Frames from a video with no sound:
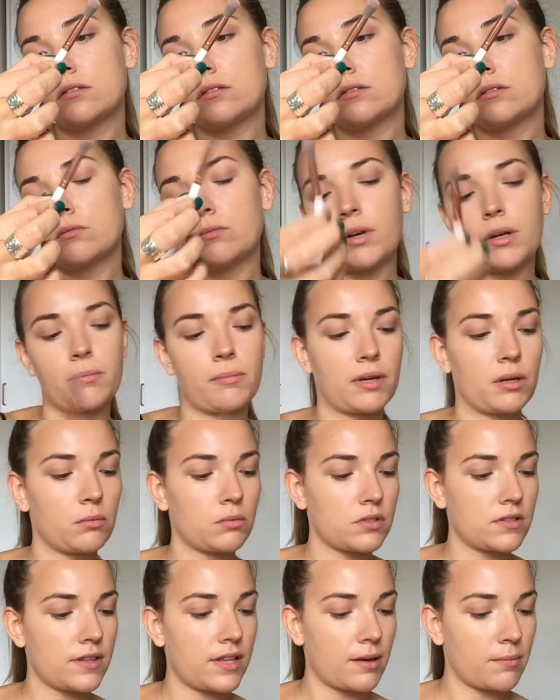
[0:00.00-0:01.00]
Wait a minute,
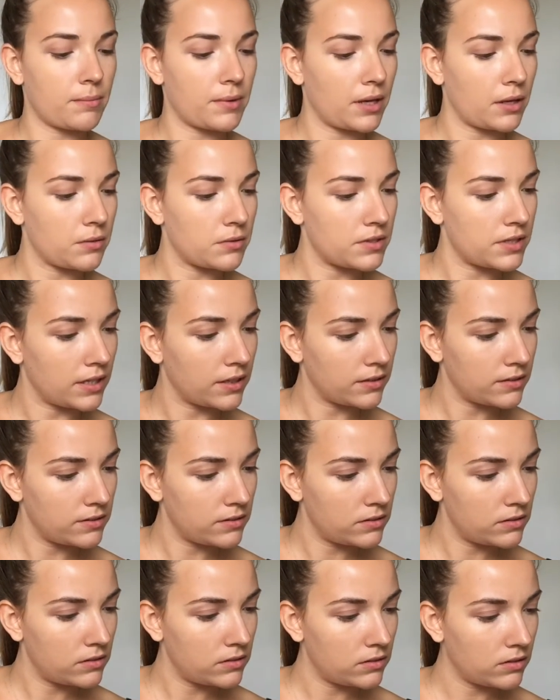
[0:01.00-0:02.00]
wasn't that B06?
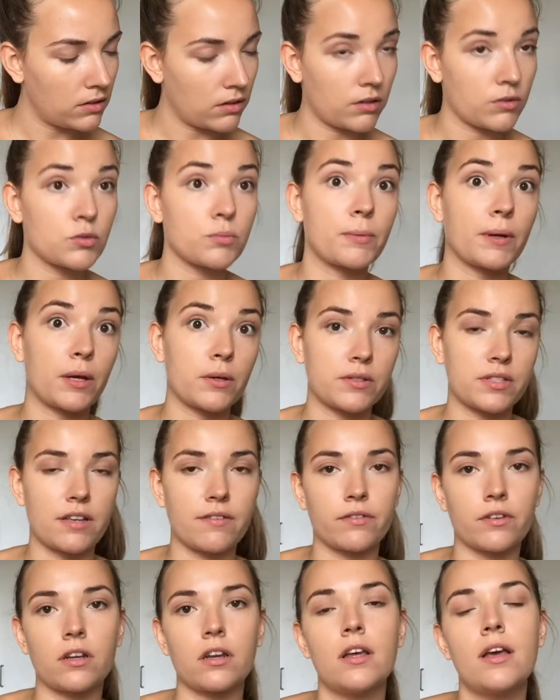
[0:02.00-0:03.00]
Oh, it was
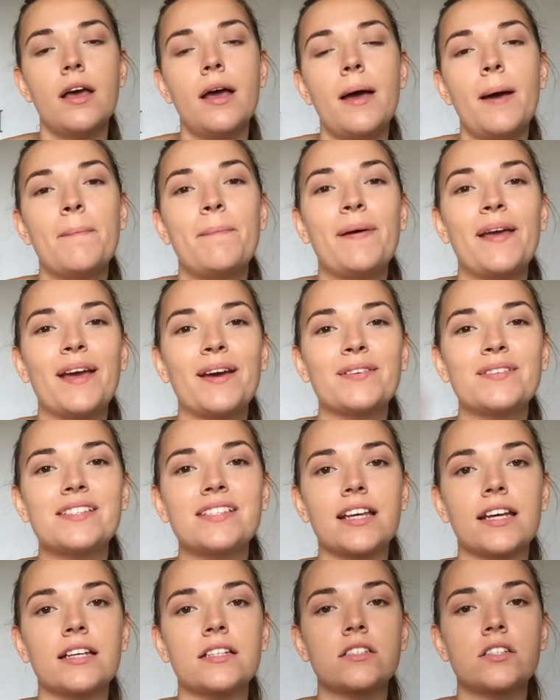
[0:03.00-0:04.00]
B07.
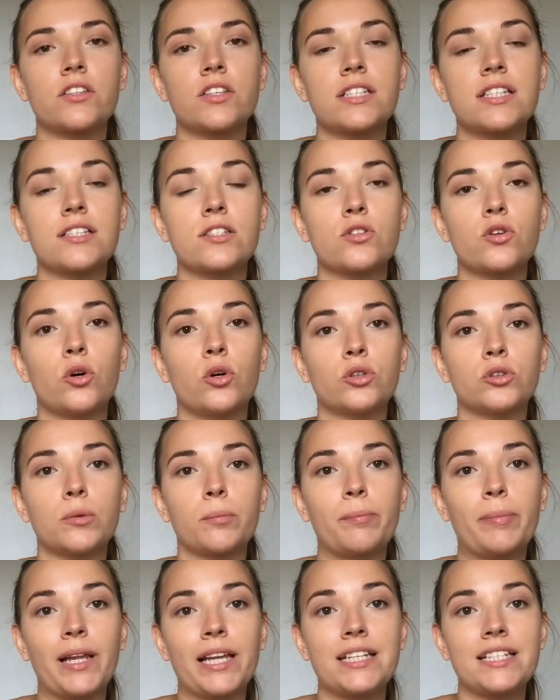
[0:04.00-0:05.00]
P06. So this is called
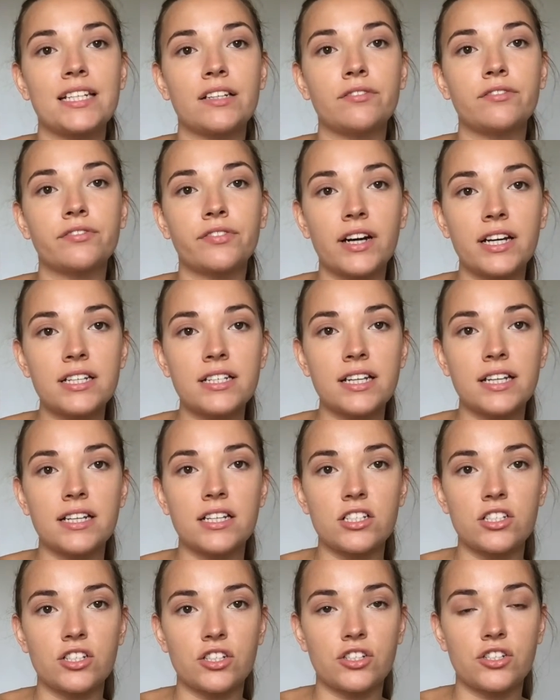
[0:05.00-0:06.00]
Blending Friend, and
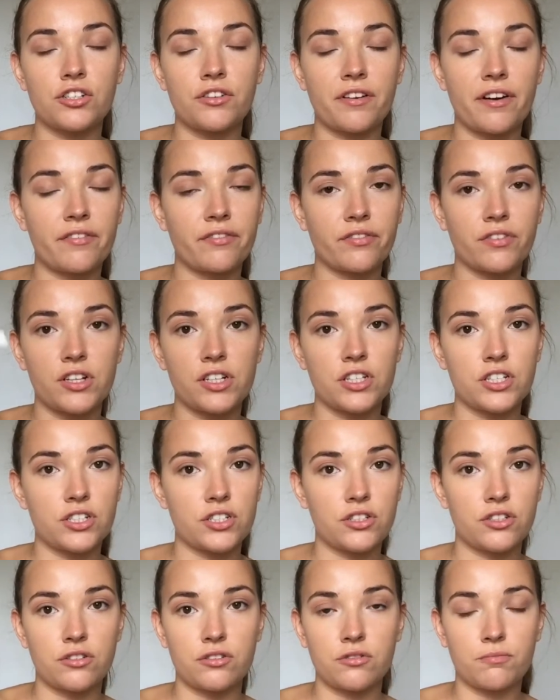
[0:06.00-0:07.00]
it's just your
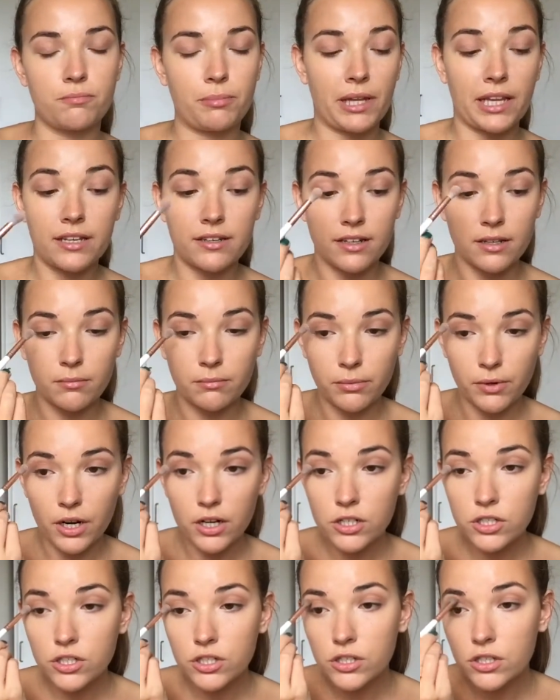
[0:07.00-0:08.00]
average blending
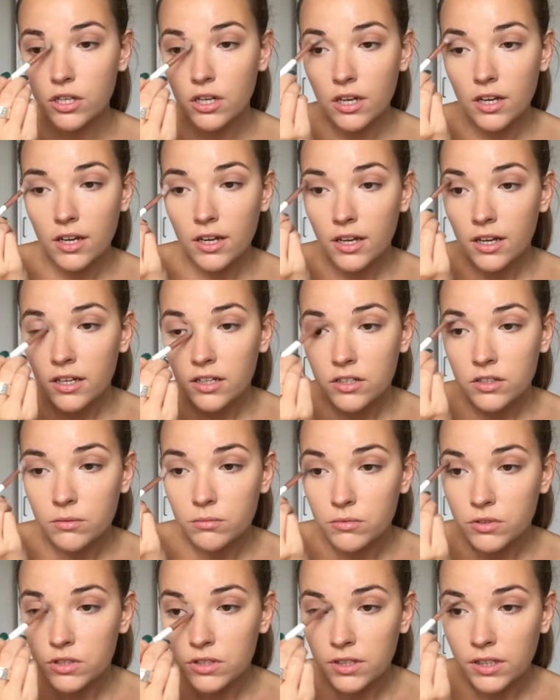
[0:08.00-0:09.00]
brush. I'm
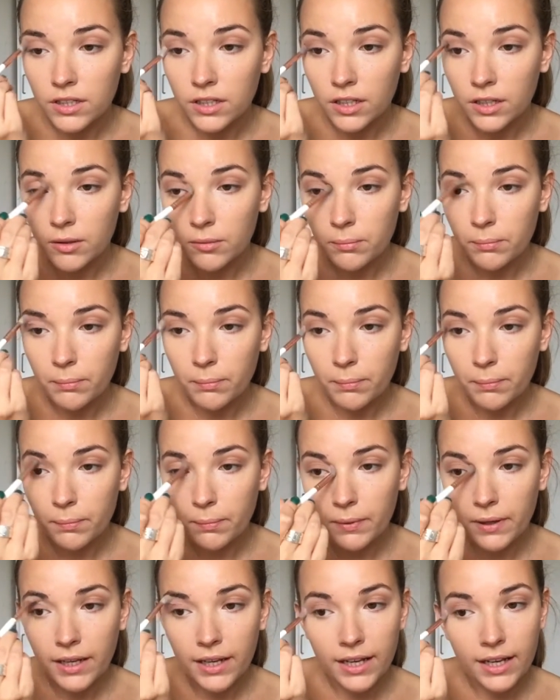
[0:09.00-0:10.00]
just gonna
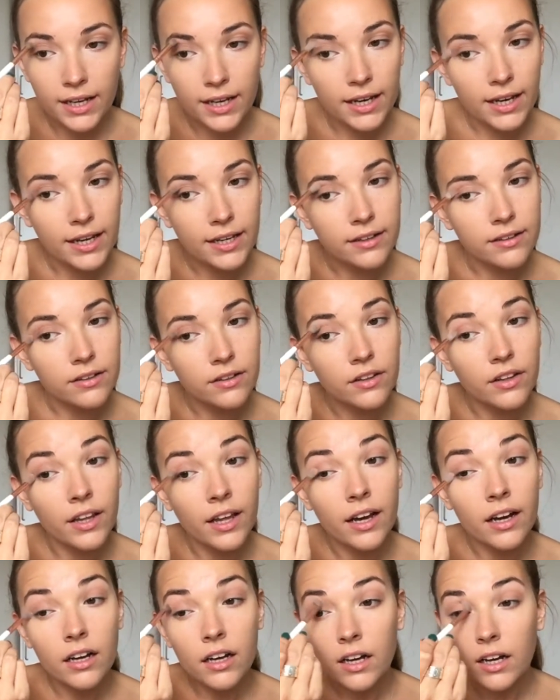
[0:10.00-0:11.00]
blend
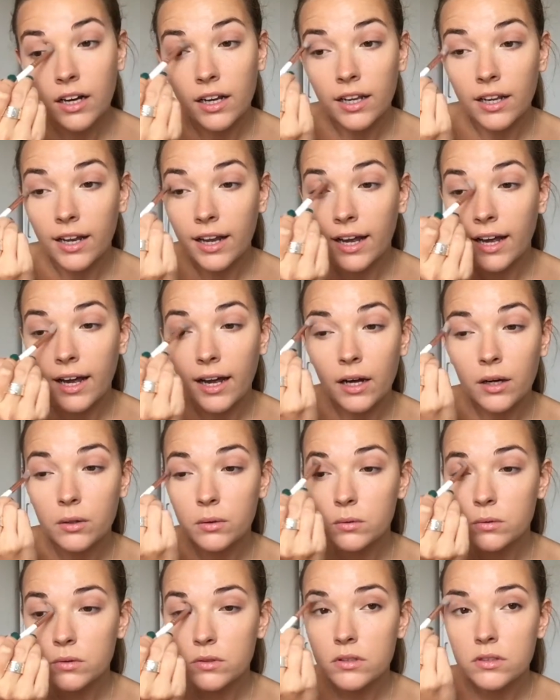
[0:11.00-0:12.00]
that colour
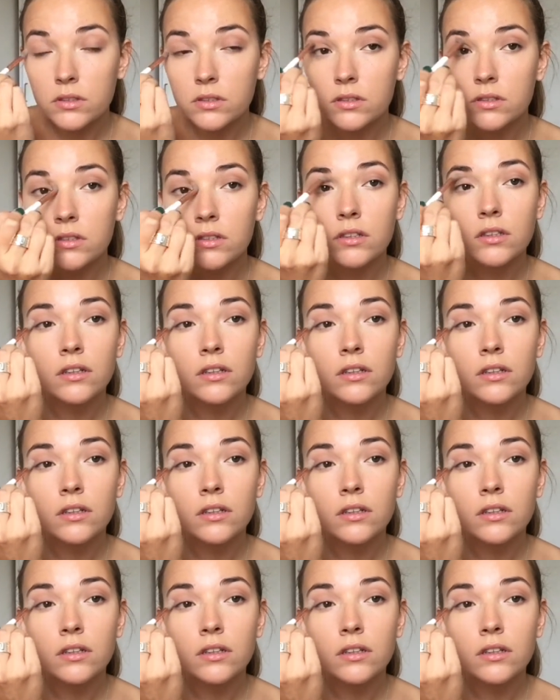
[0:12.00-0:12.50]
out.